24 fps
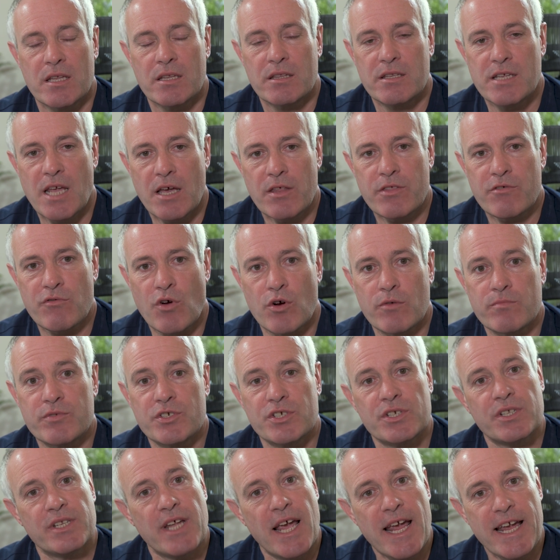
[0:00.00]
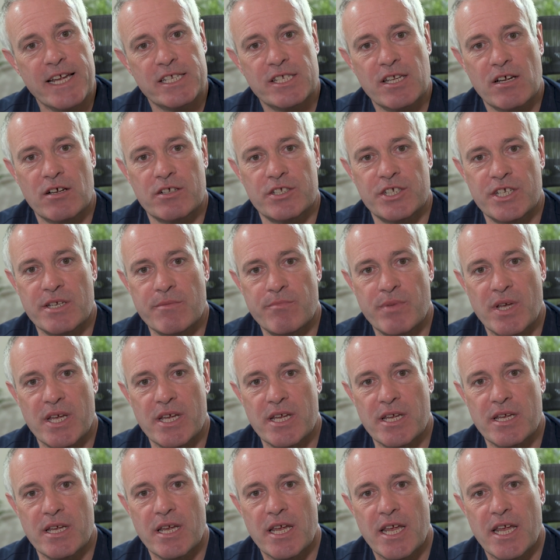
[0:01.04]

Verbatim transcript: The other option, sRGB,